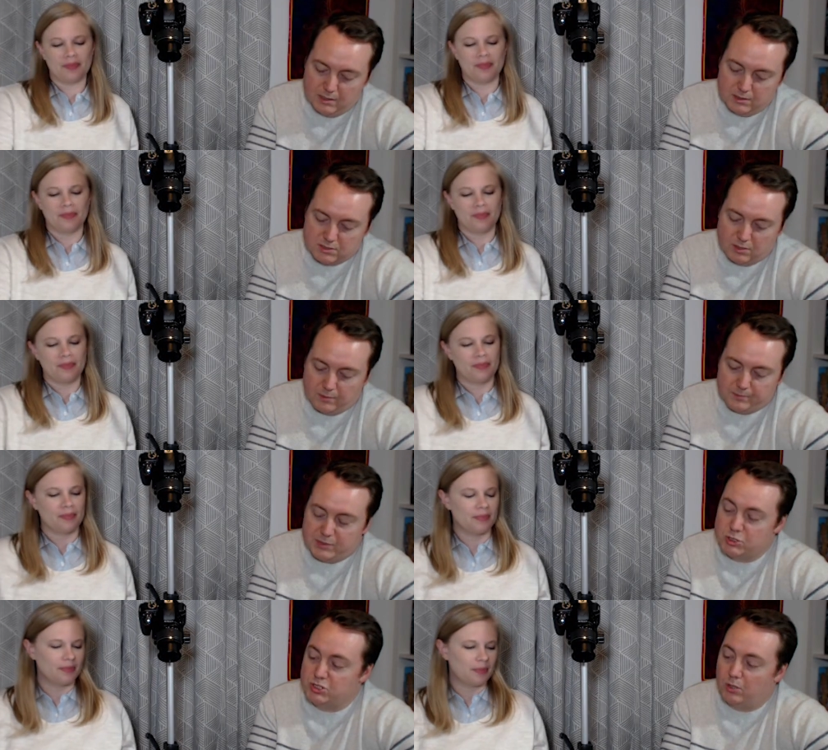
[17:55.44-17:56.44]
Speaker 1: So because
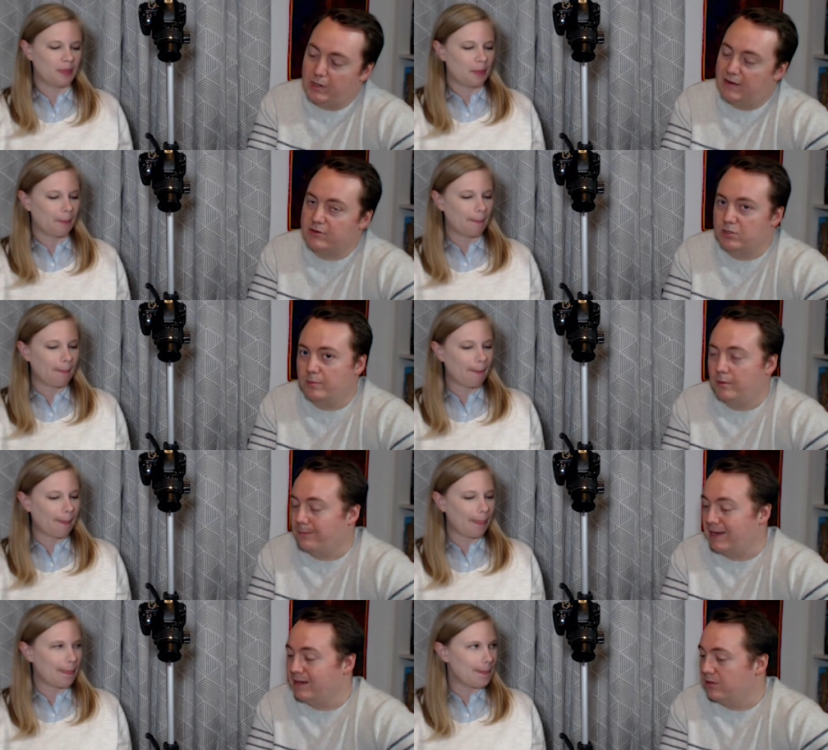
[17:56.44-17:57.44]
you don't have a double
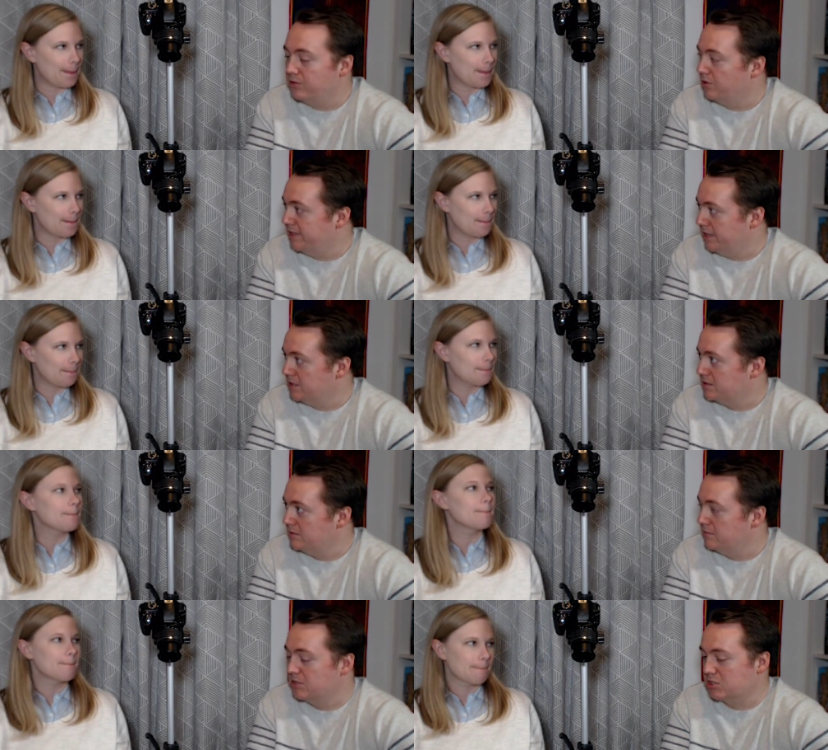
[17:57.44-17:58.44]
might on your dice,
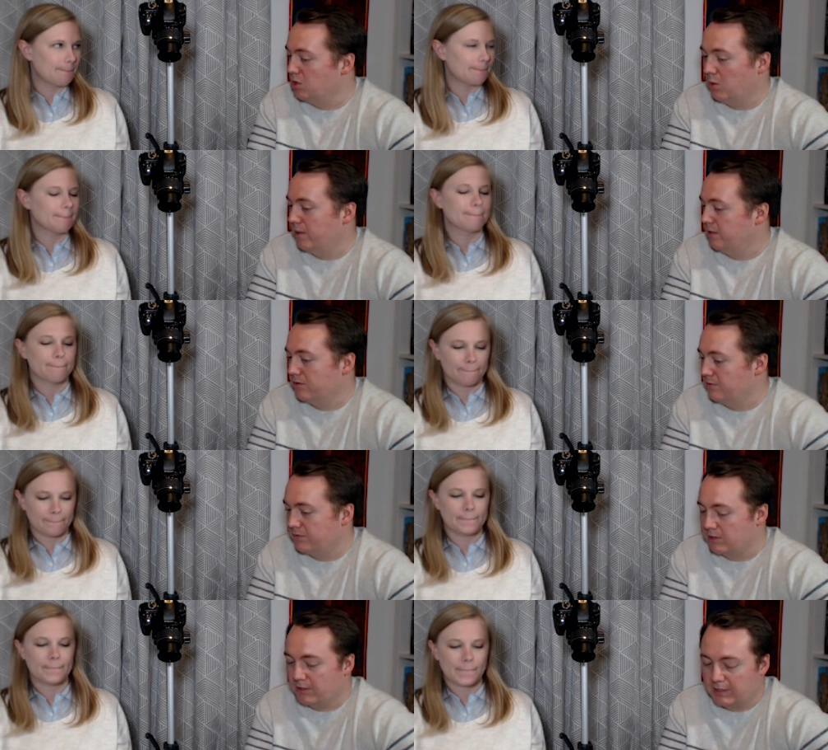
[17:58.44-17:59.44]
there's no way you could have done that
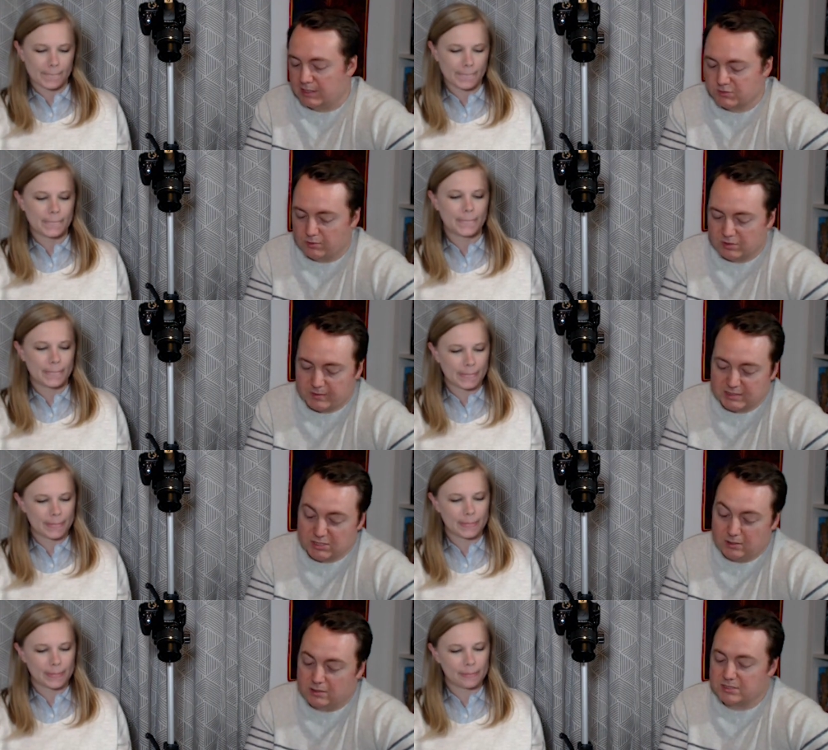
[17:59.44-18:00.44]
on the last roll. So I just
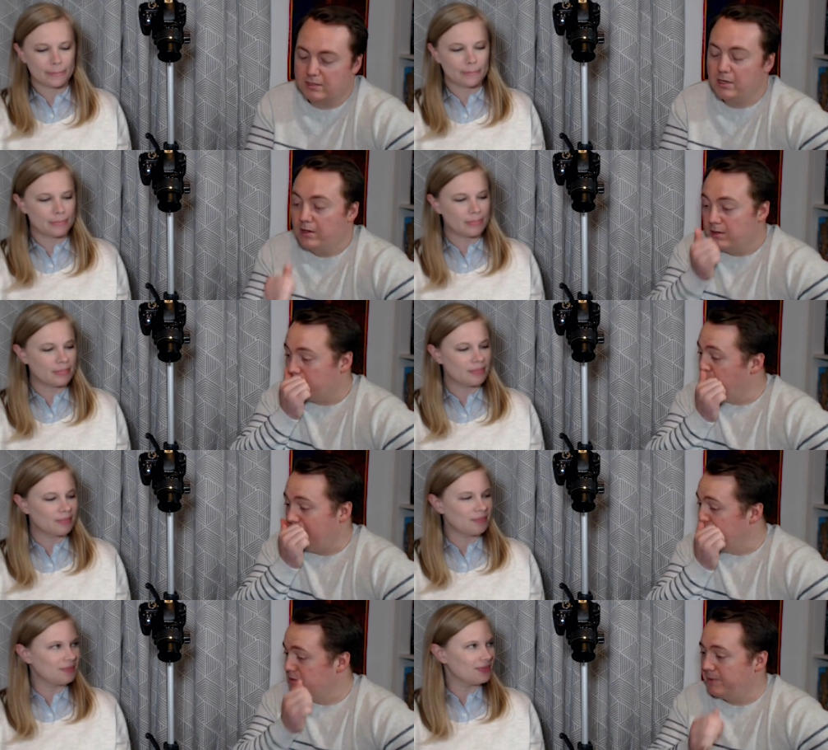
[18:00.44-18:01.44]
lost 3
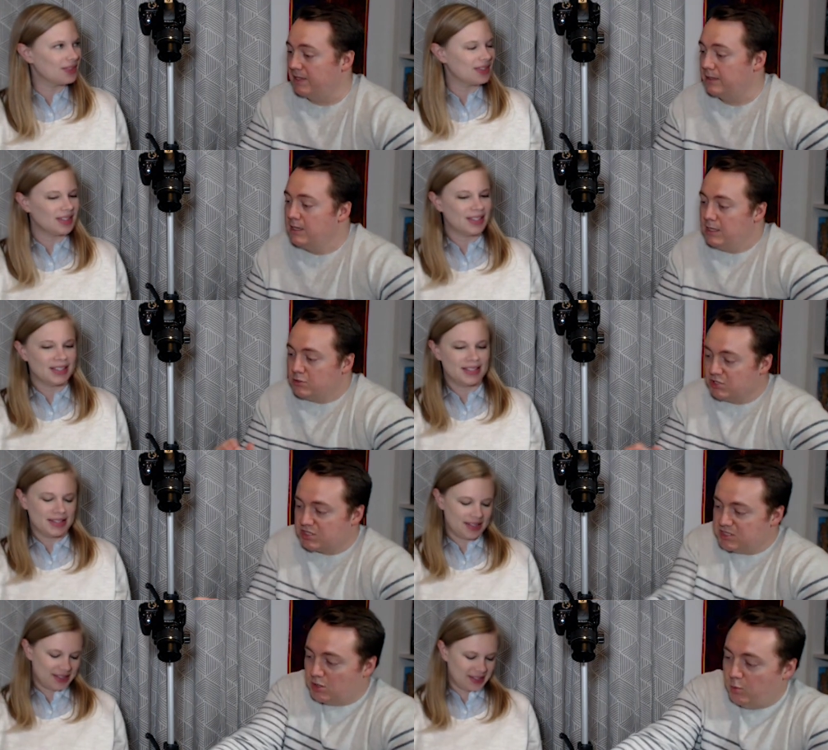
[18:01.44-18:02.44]
HP. And just as
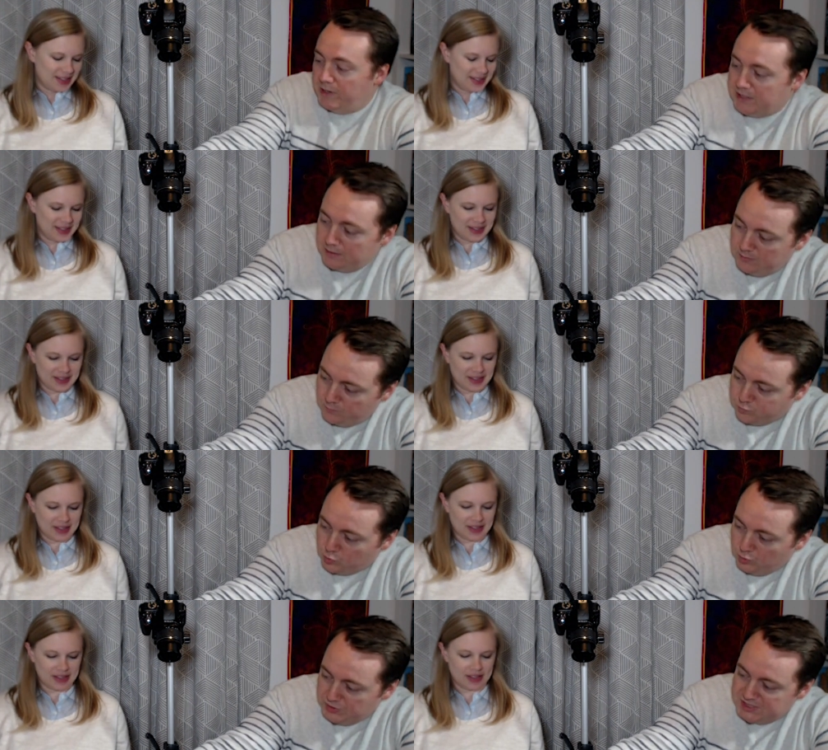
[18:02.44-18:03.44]
a quick
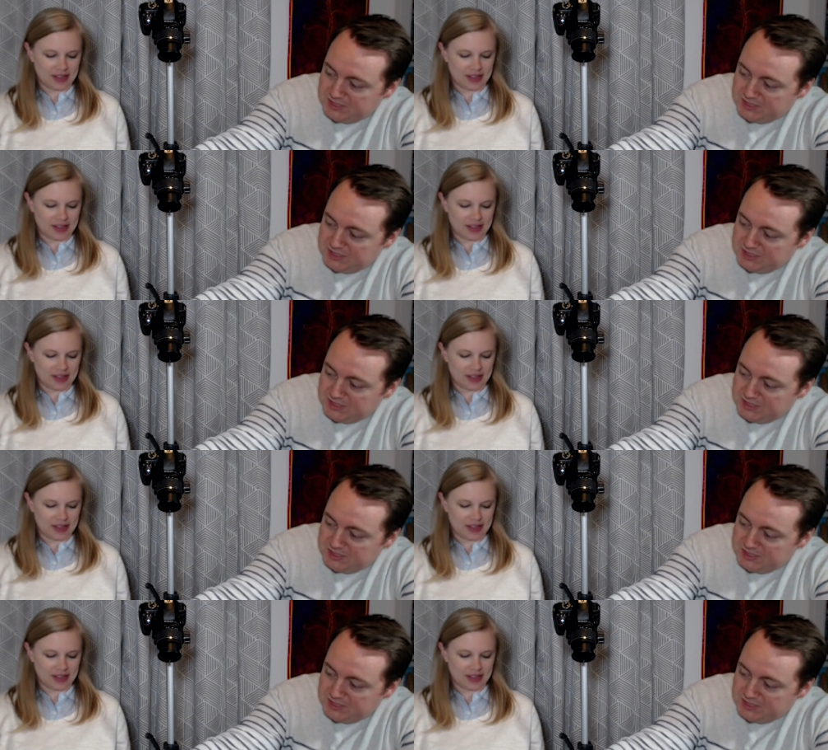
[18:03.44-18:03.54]
rules